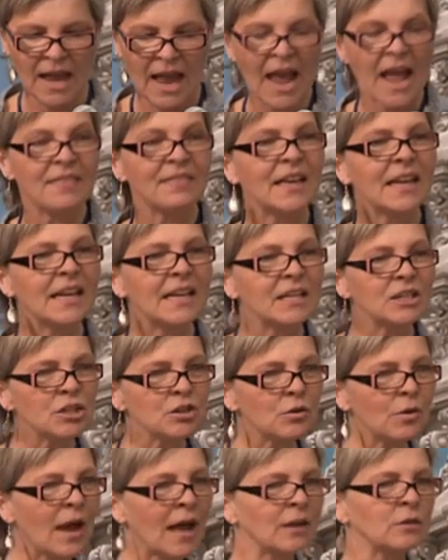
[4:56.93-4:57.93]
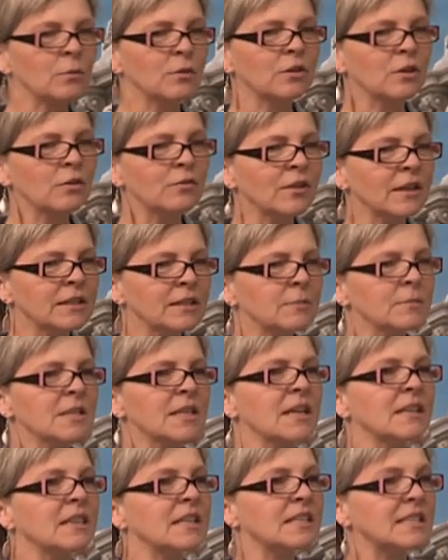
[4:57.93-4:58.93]
and they interact with their victims
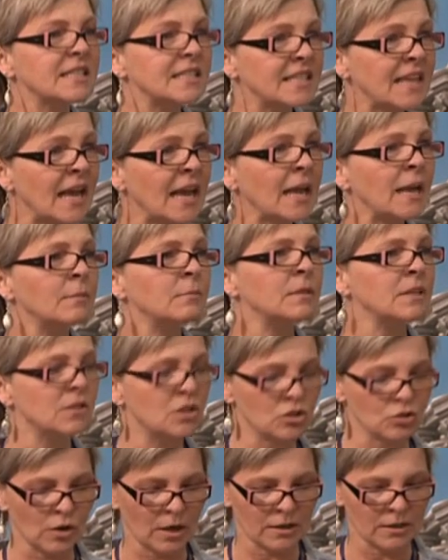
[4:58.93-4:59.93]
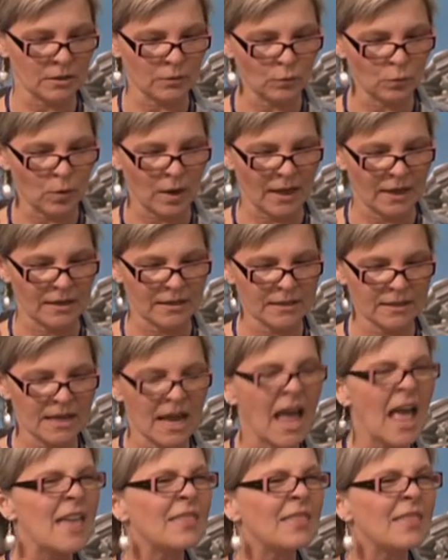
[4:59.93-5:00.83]
in the same destructive ways.